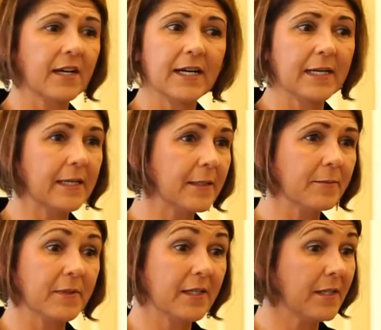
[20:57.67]

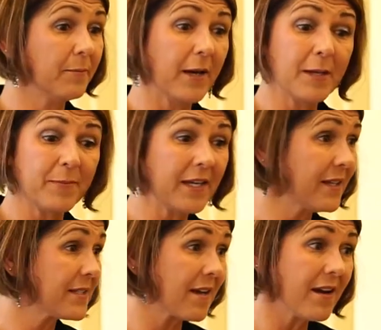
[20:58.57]
um, it might be
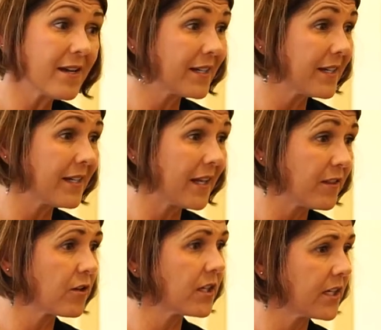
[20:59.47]
anxiety,
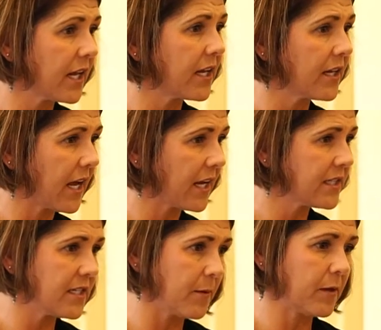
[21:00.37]
and they're going to get an
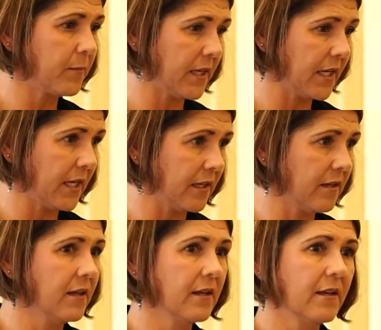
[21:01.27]
academic plan